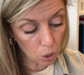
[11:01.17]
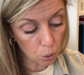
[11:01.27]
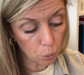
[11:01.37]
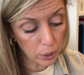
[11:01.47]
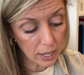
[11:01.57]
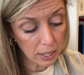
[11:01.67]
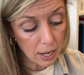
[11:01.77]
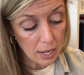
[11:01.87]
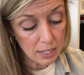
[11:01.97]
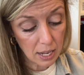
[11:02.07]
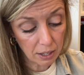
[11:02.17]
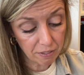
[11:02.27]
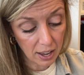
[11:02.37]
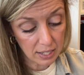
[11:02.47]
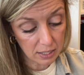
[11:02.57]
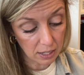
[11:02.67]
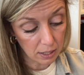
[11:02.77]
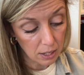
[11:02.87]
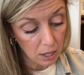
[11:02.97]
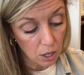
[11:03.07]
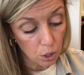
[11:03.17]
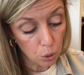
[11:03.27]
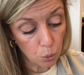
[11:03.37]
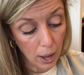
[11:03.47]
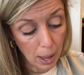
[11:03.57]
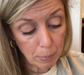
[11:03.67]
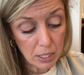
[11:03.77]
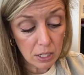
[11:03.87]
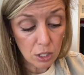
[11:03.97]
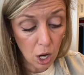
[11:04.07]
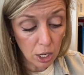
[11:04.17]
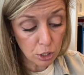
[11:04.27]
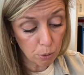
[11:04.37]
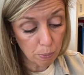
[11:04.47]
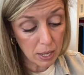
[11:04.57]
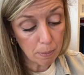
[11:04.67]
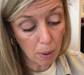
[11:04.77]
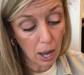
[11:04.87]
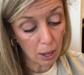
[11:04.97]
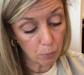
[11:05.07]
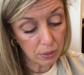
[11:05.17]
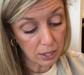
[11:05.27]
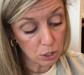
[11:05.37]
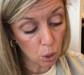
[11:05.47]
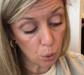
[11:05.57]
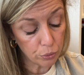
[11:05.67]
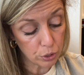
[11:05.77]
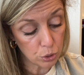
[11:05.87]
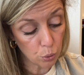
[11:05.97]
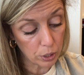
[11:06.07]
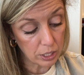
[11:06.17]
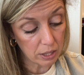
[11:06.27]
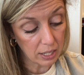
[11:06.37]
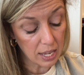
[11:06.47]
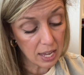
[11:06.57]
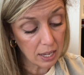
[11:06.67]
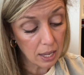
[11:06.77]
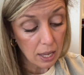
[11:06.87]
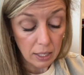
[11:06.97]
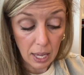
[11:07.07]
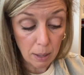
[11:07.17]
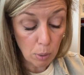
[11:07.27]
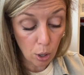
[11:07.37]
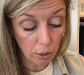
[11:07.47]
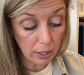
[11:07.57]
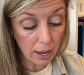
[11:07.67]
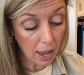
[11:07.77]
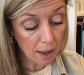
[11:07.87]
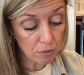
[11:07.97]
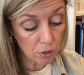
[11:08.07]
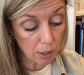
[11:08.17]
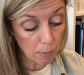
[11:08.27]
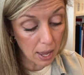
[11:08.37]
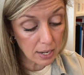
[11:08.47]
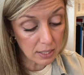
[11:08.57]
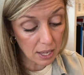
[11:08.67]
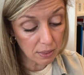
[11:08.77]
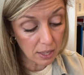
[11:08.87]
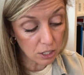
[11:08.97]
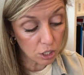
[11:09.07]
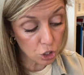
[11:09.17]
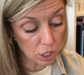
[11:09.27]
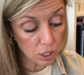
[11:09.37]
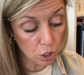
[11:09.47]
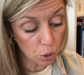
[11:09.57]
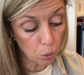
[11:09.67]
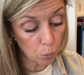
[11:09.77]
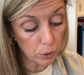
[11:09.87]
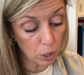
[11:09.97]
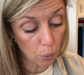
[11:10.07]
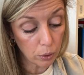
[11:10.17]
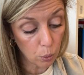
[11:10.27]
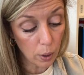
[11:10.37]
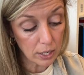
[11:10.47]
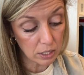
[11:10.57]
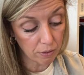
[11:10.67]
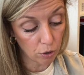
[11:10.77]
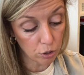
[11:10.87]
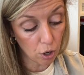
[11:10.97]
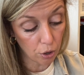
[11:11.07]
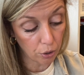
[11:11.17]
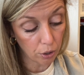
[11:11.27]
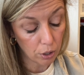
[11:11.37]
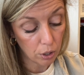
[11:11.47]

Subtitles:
Queen Telephassa, who happened not to be by when they told the story to the king, came hurrying after them and said that she too would go in quest of her daughter.